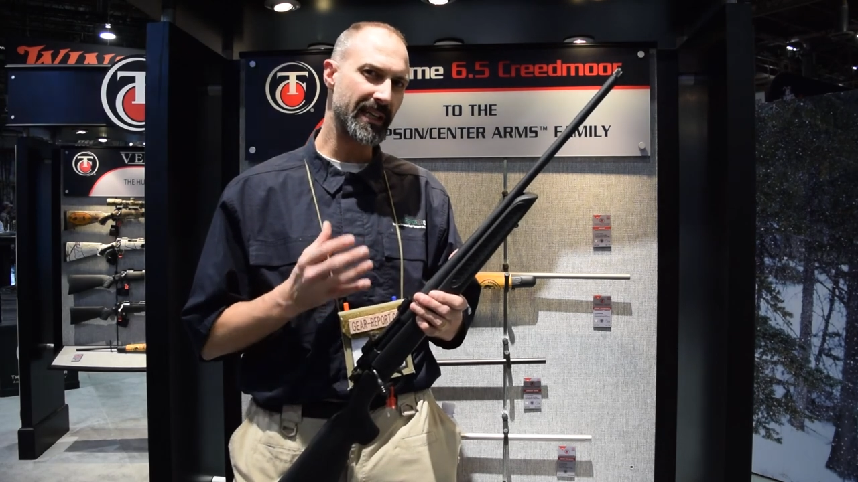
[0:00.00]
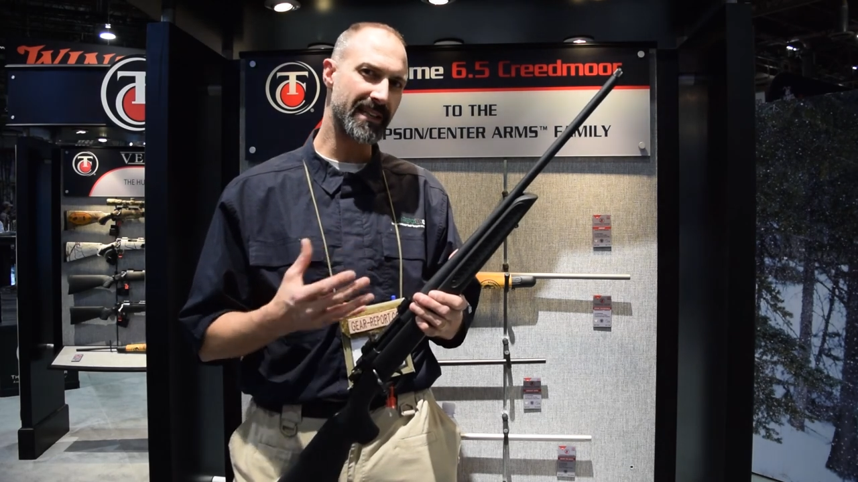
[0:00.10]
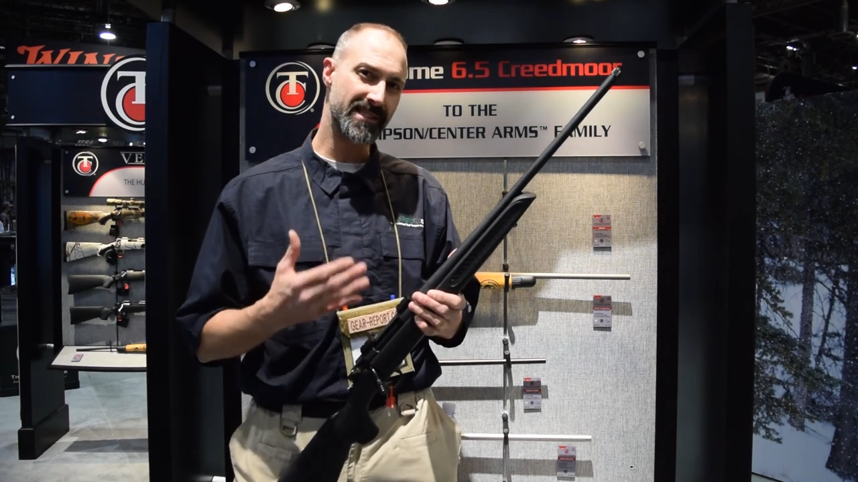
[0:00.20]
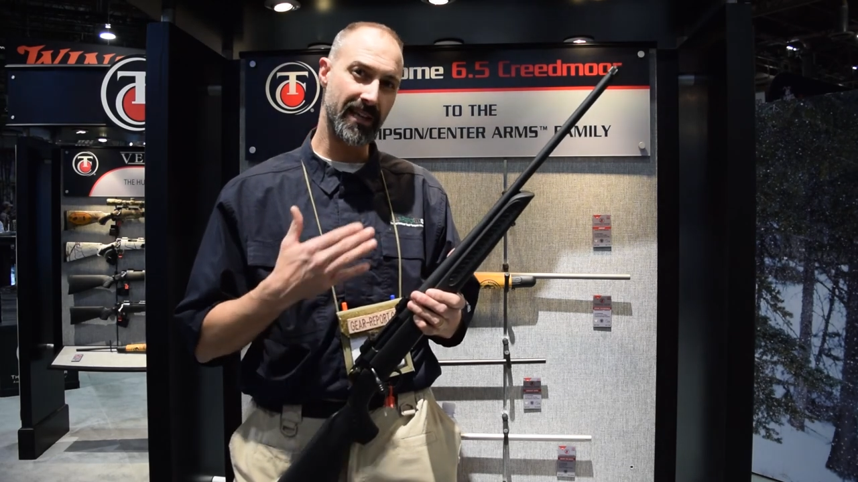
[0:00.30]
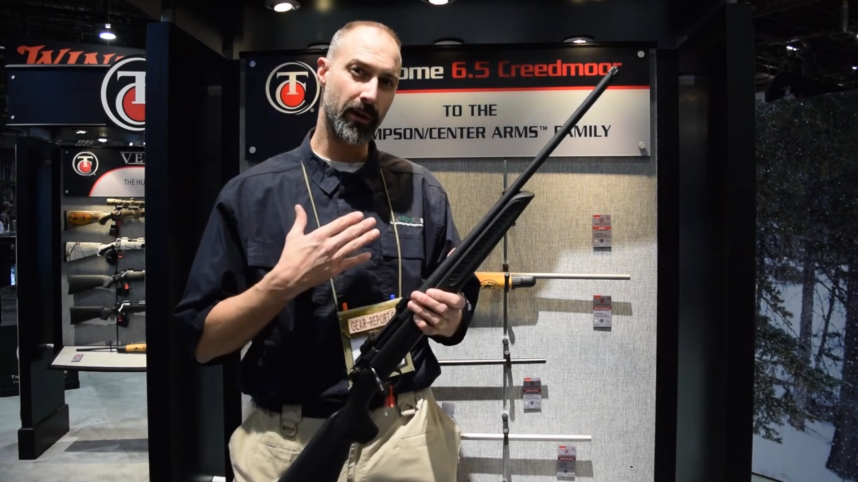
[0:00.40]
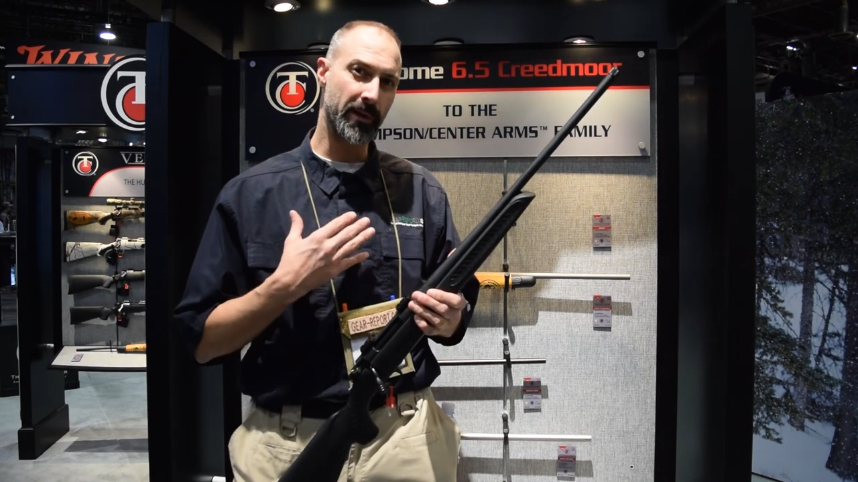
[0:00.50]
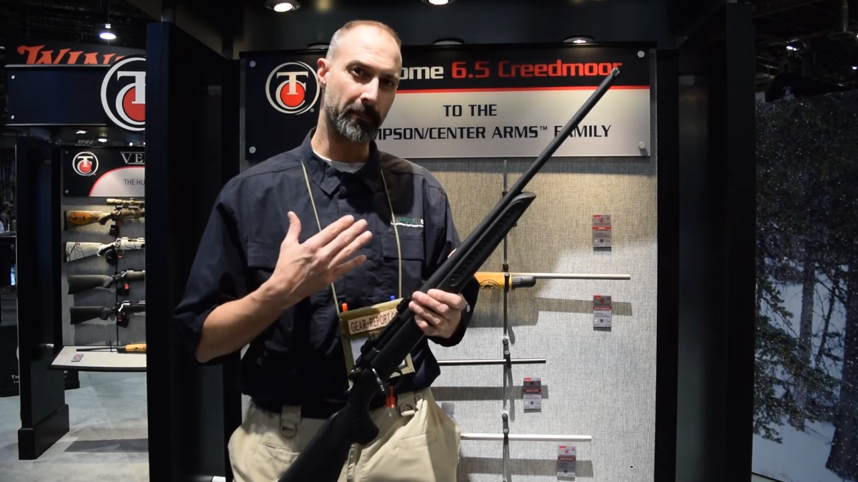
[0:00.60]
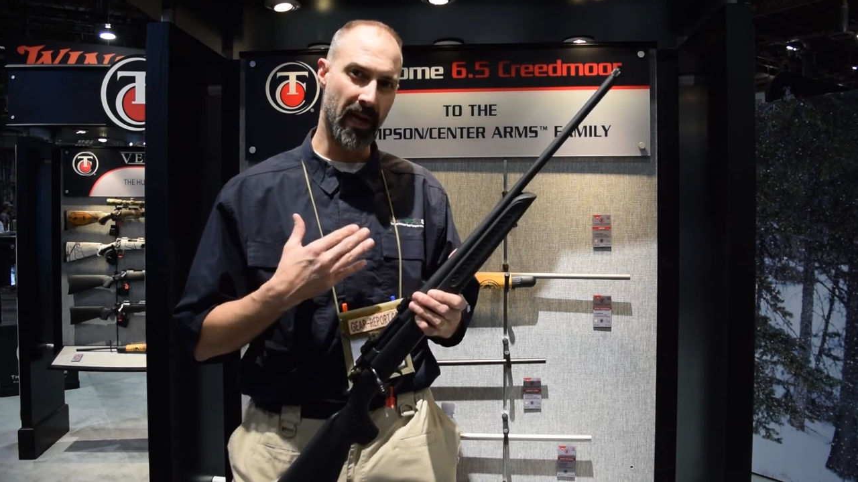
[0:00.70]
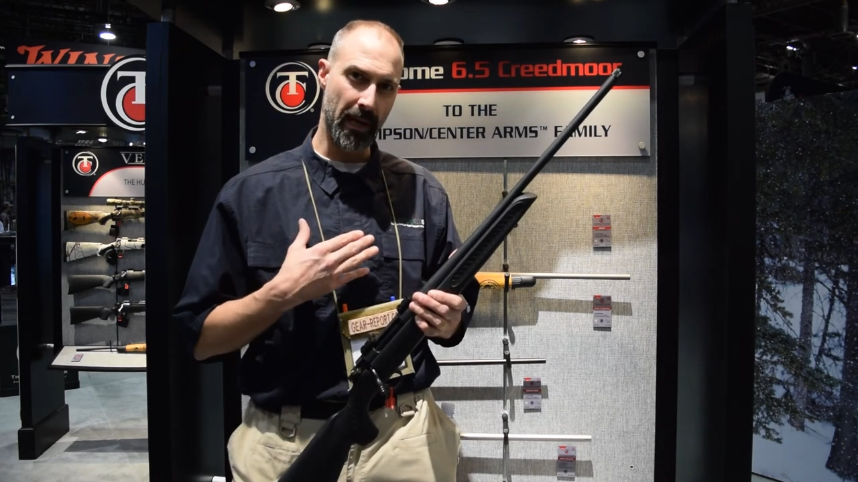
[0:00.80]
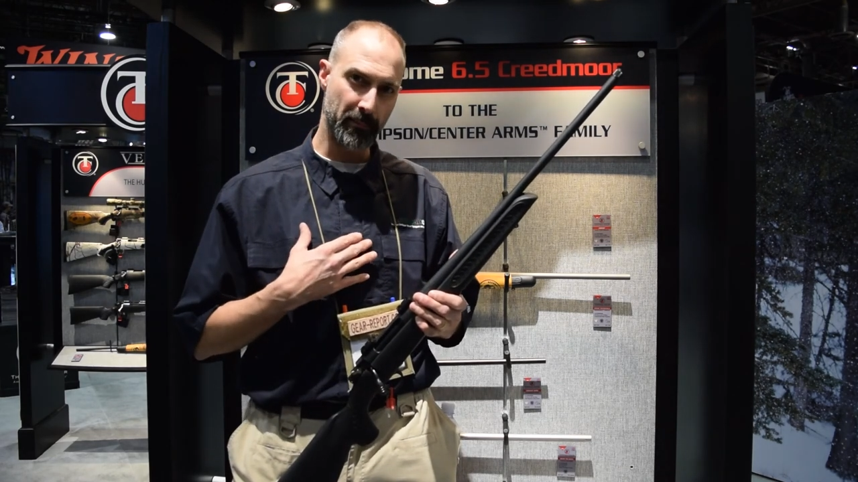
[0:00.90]
excelled in
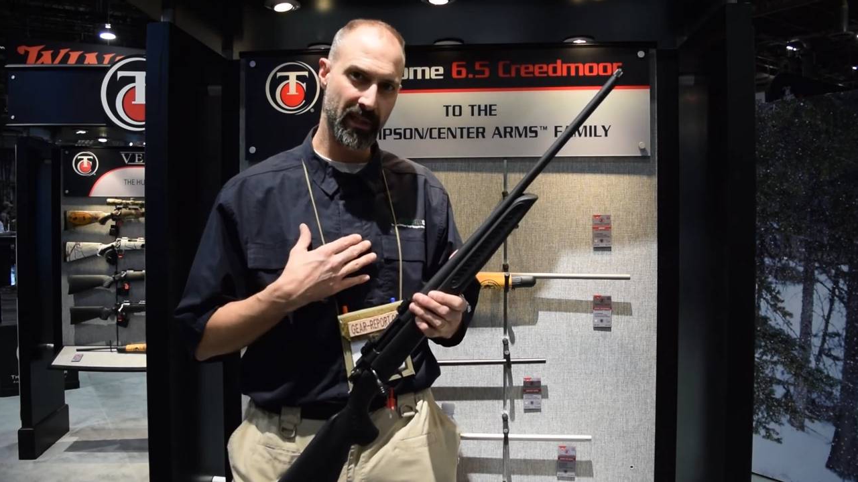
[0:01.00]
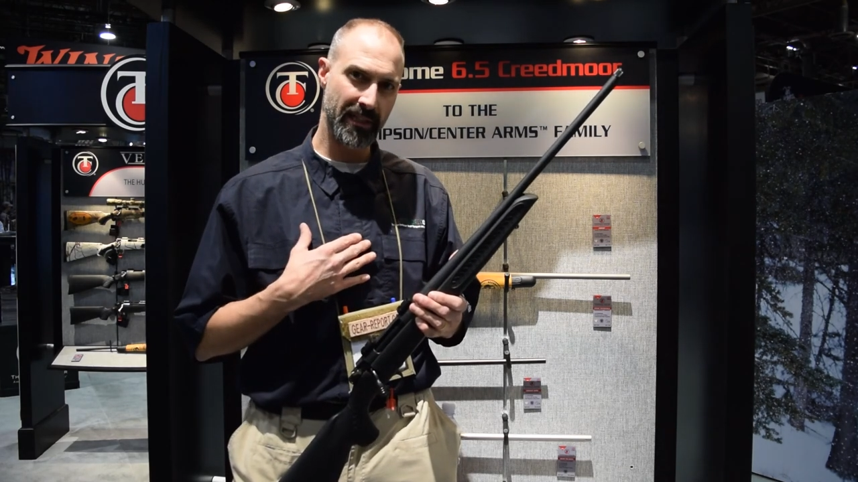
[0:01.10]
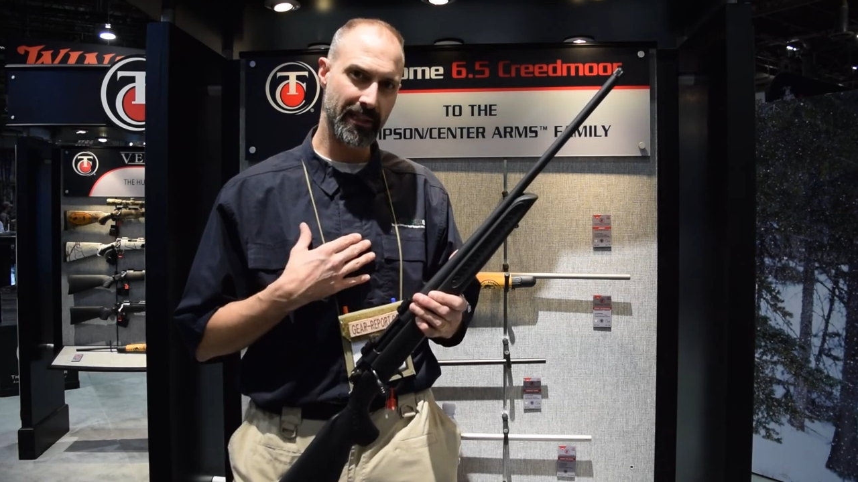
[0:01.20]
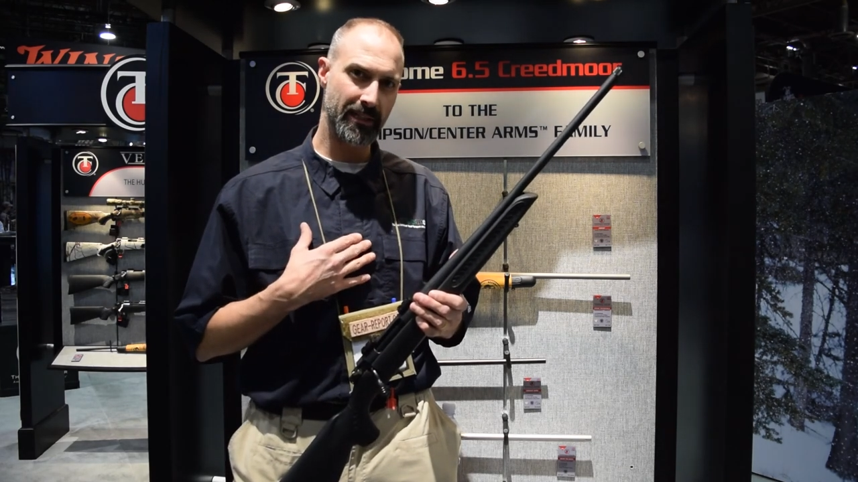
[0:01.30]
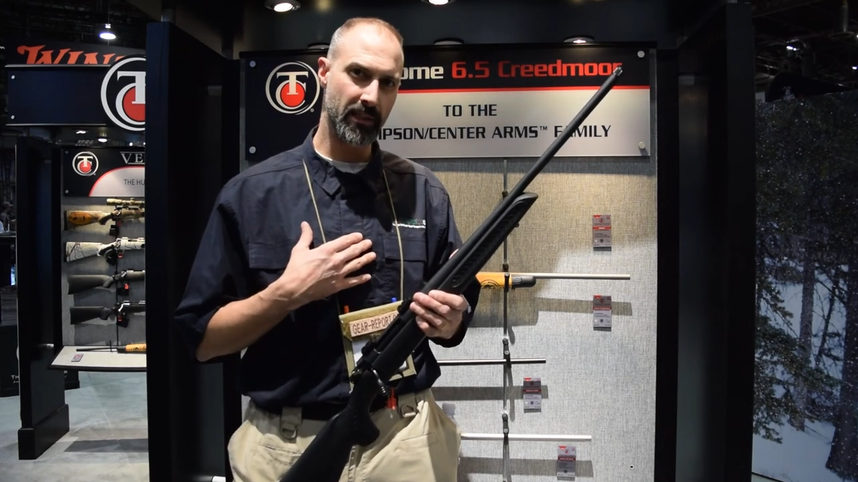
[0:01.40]
my opinion.